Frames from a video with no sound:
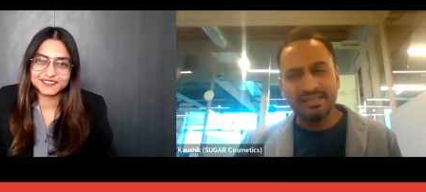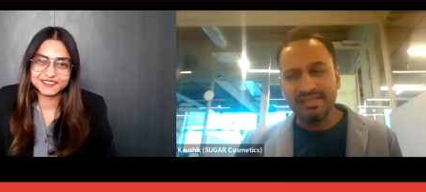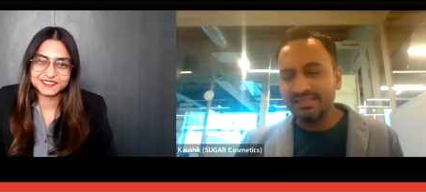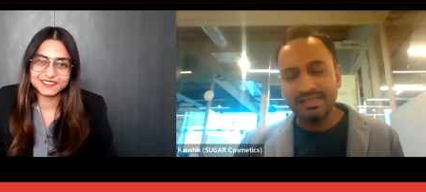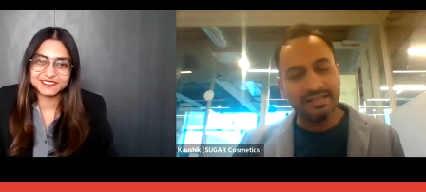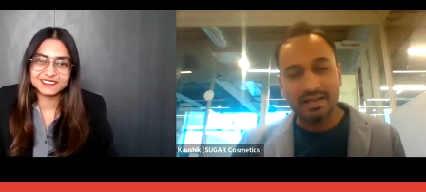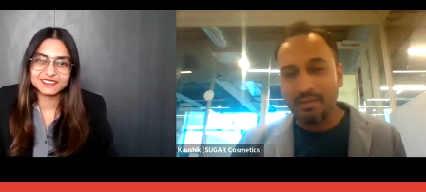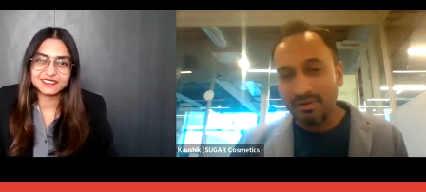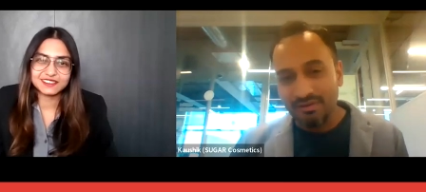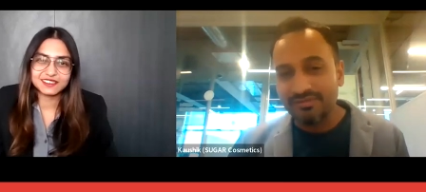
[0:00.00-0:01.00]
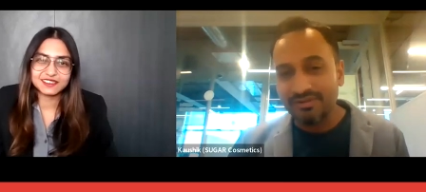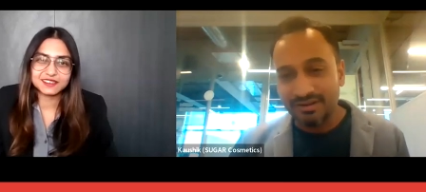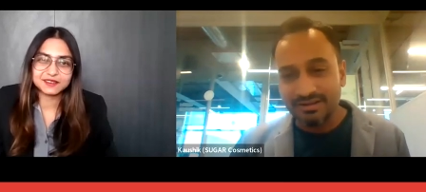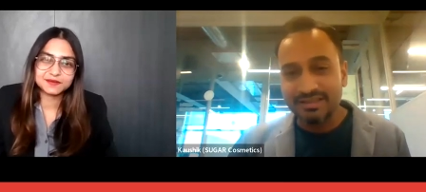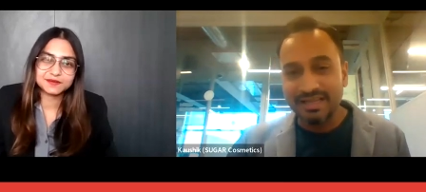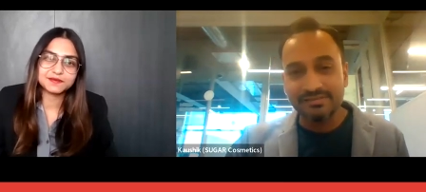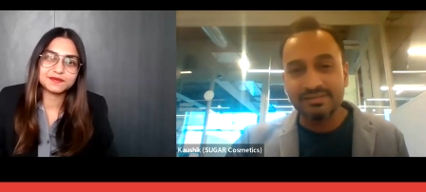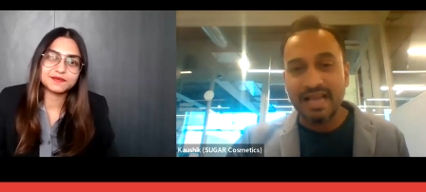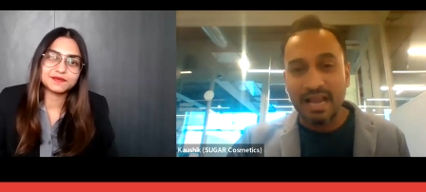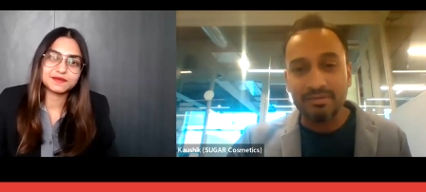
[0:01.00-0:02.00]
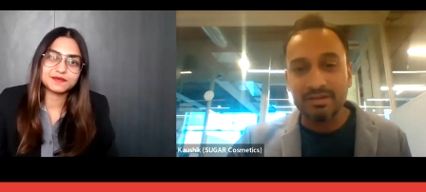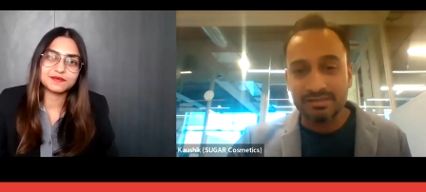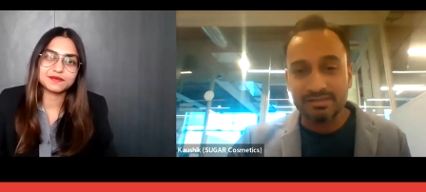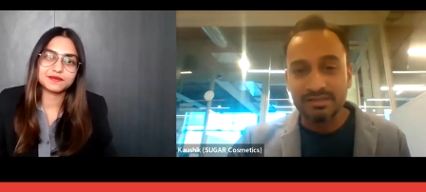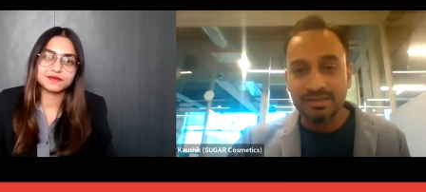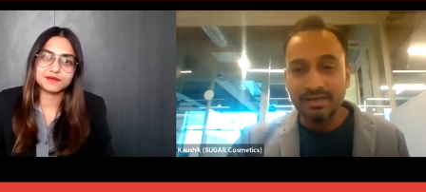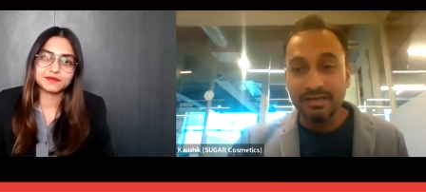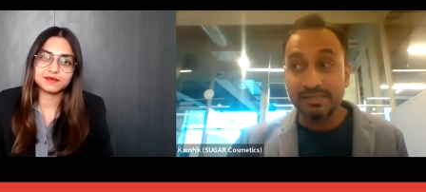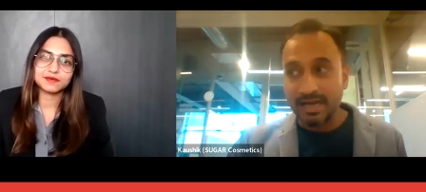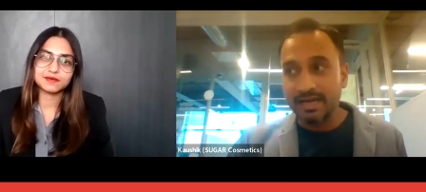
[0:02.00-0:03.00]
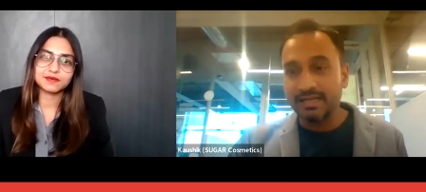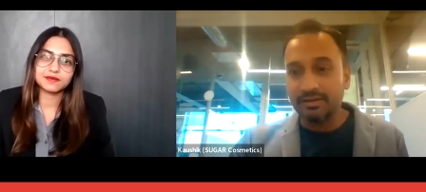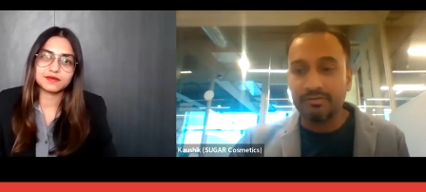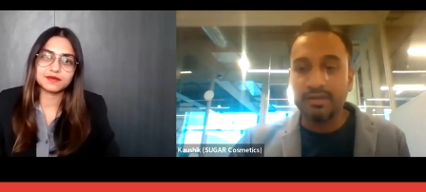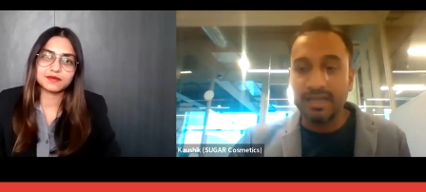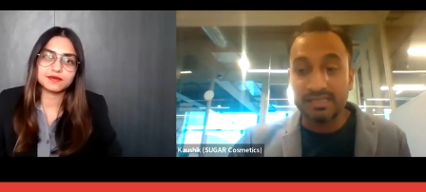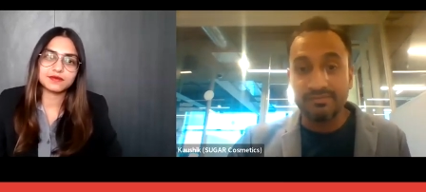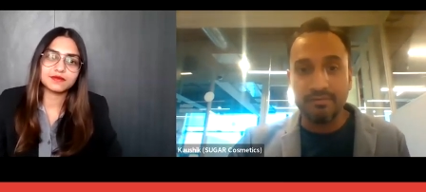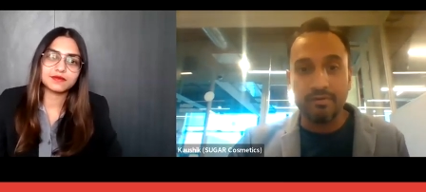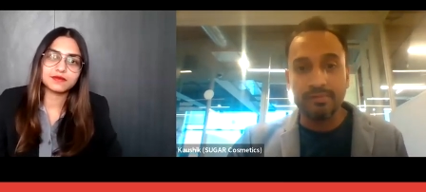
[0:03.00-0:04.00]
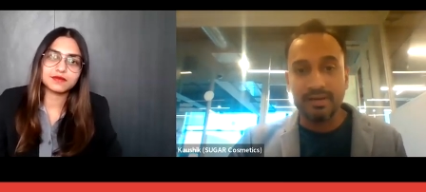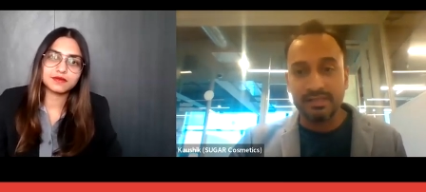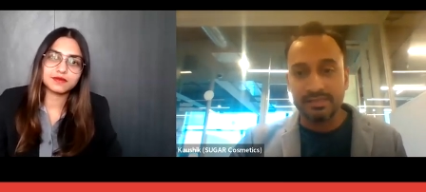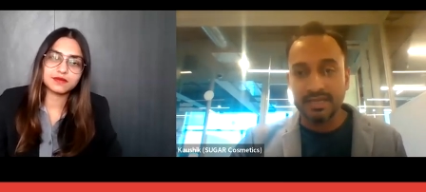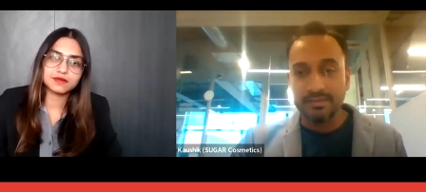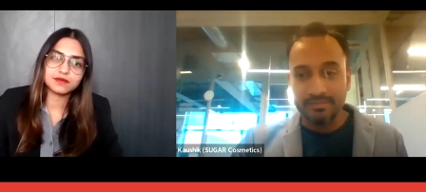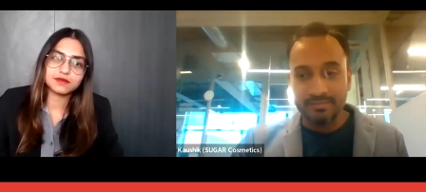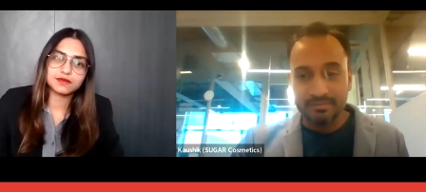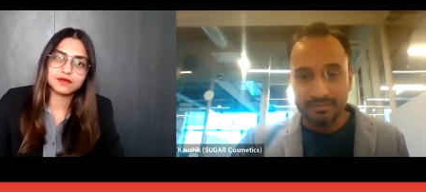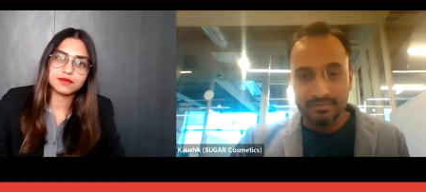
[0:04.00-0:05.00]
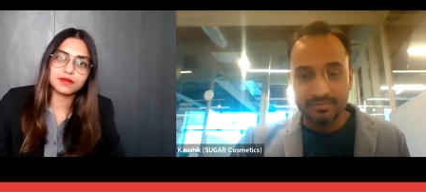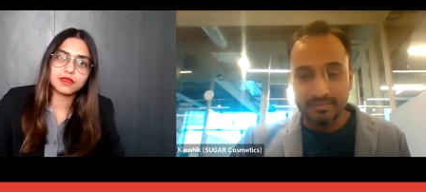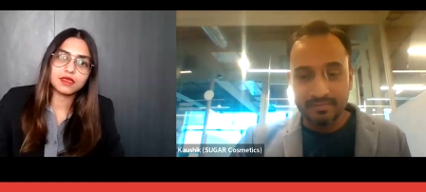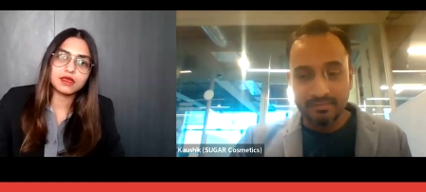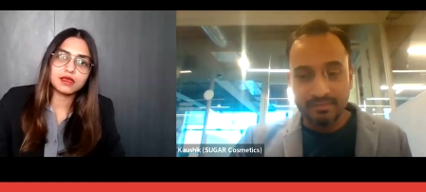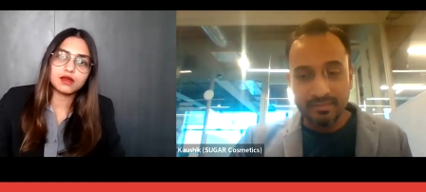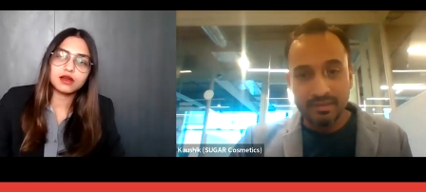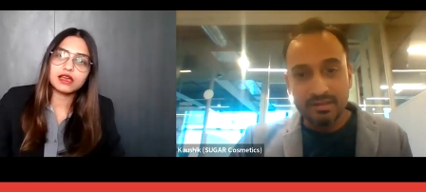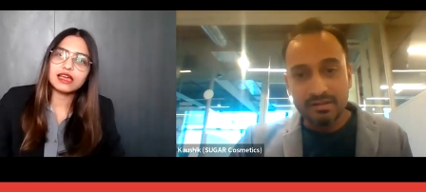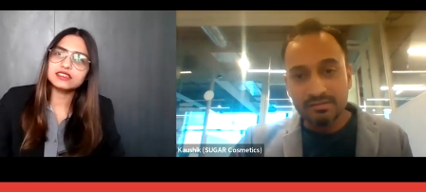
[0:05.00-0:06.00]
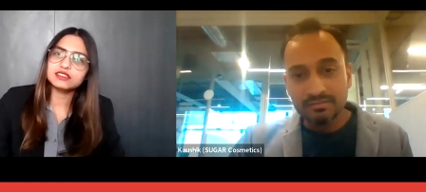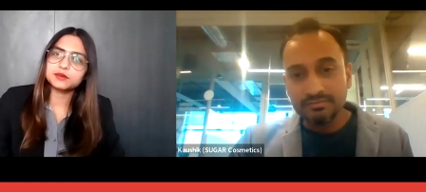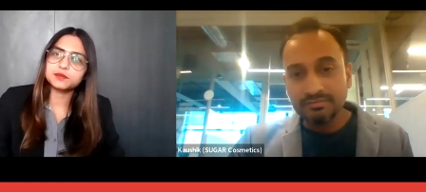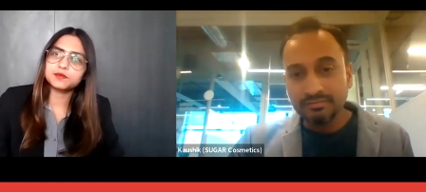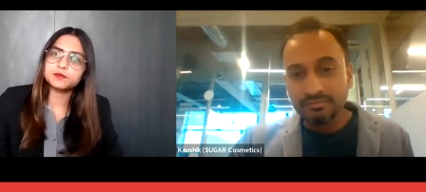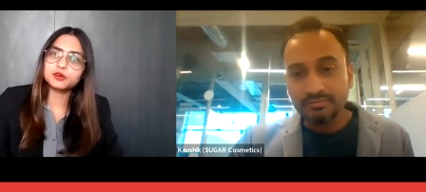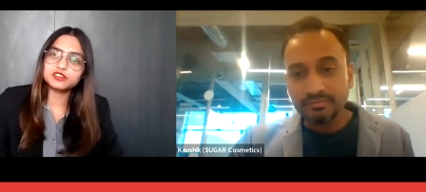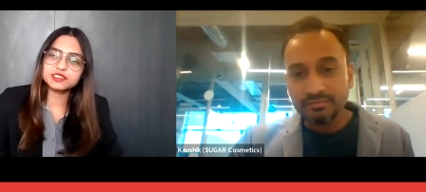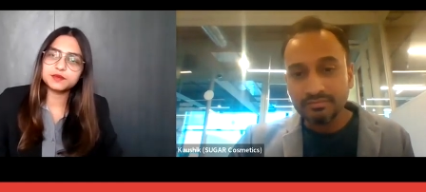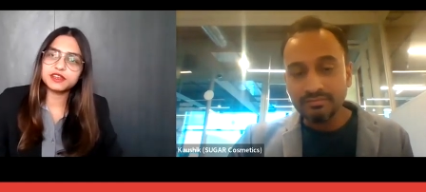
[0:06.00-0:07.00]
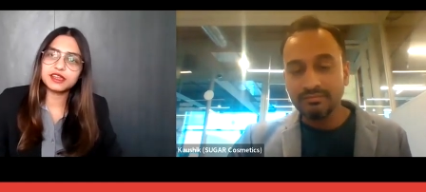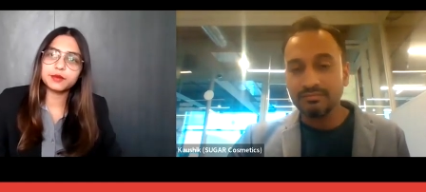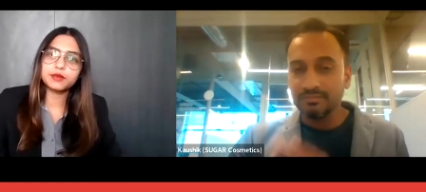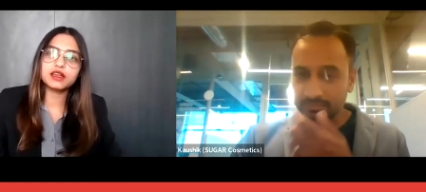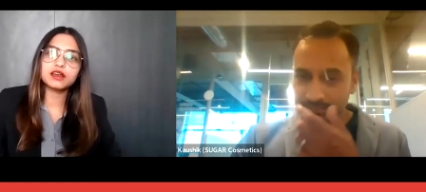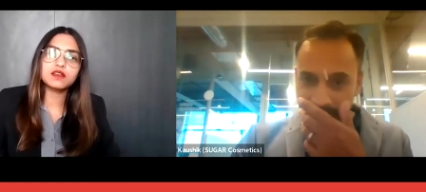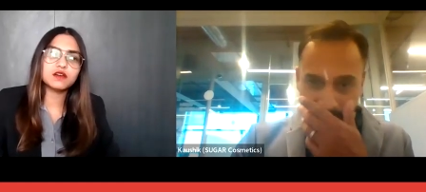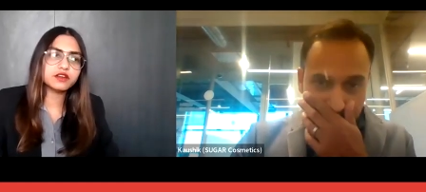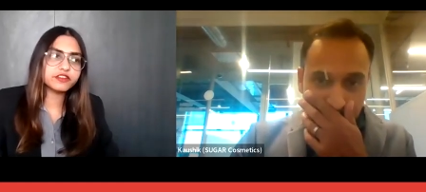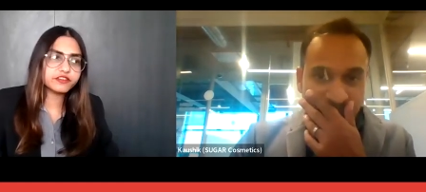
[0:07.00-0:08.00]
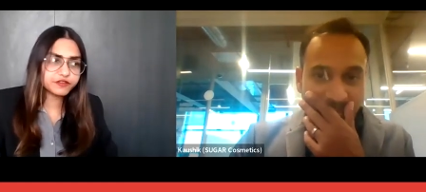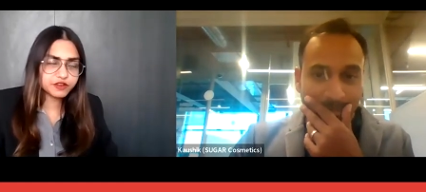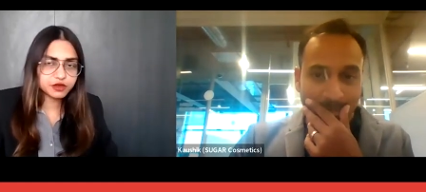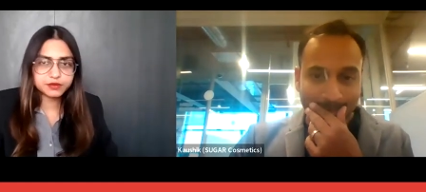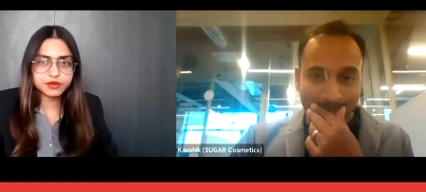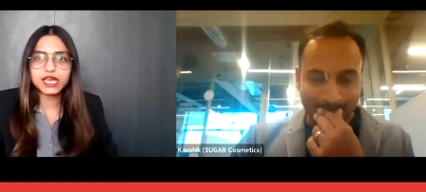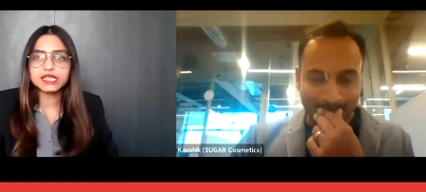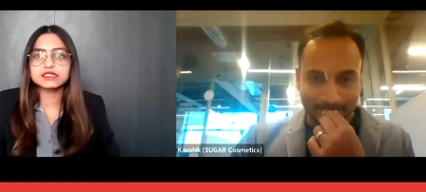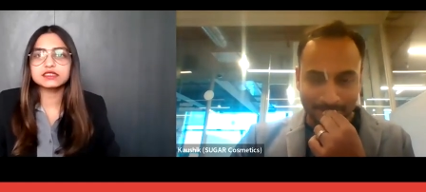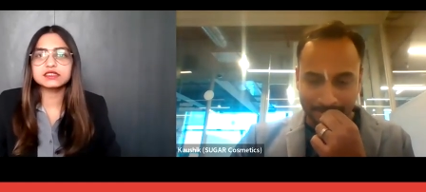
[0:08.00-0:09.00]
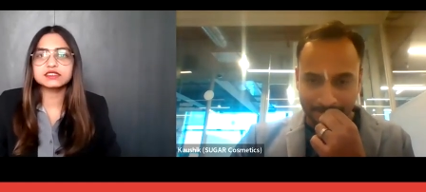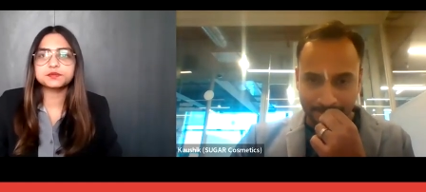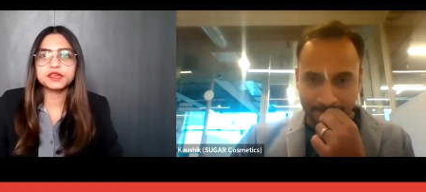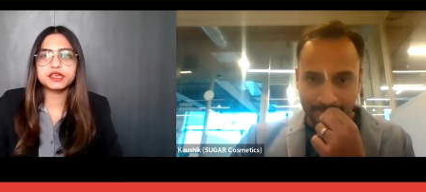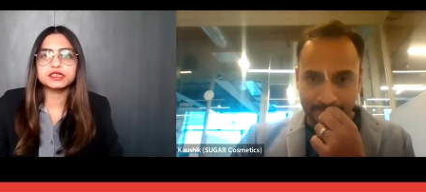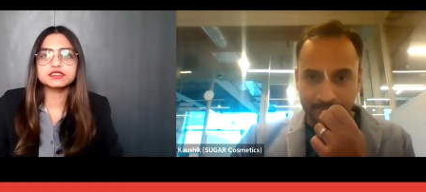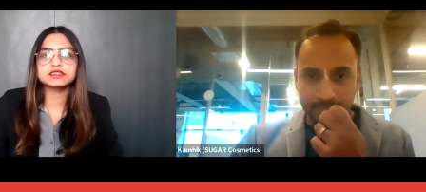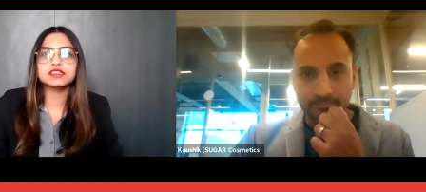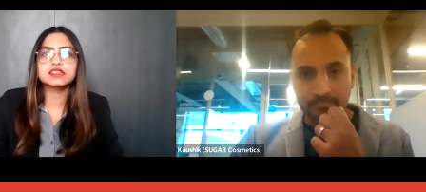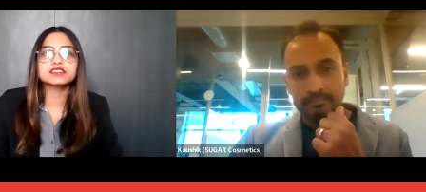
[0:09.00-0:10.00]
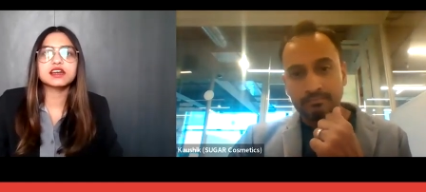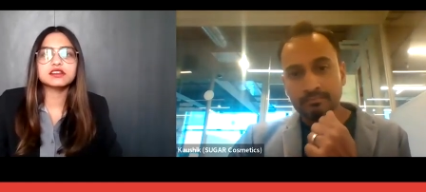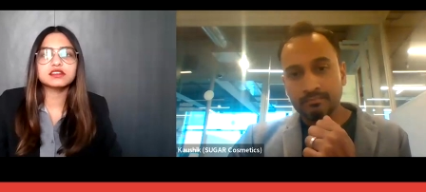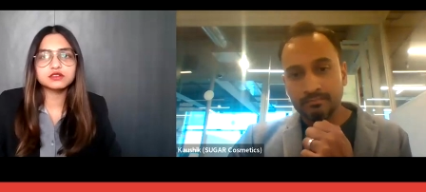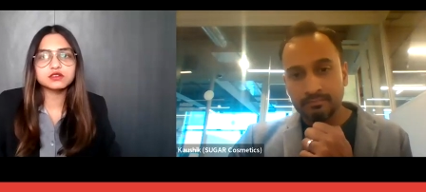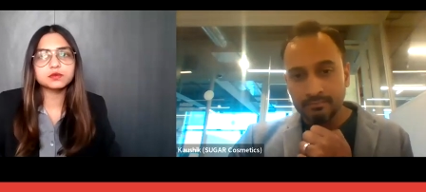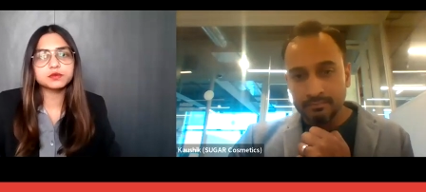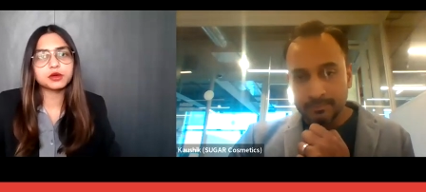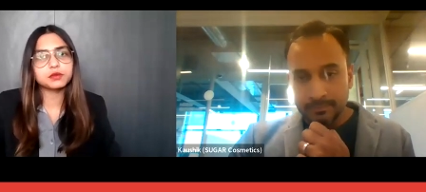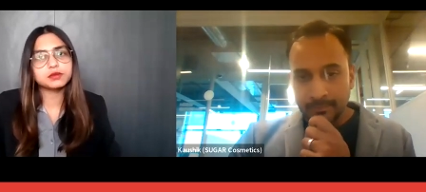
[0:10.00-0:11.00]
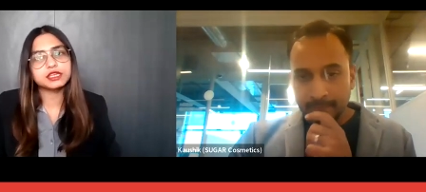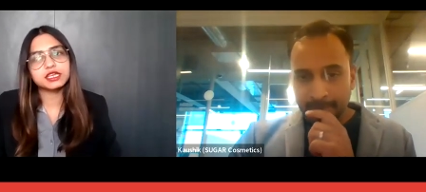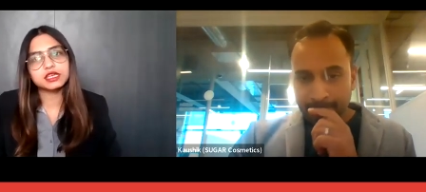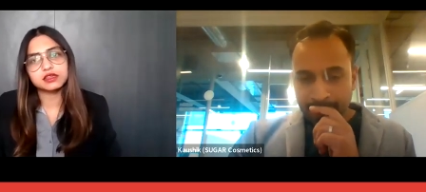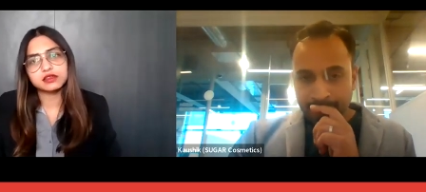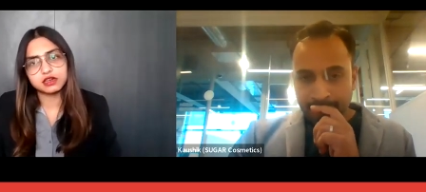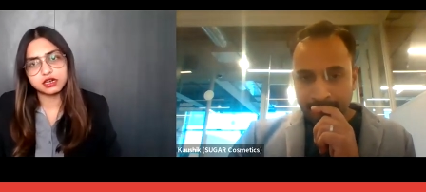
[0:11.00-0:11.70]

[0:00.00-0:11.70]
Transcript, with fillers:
Speaker 1: these these are a couple of uh, things which helped us decide that okay, yes, we want to play this game.
Speaker 2: And post the pandemic, a lot of uh, brands in the space they started, you know, probably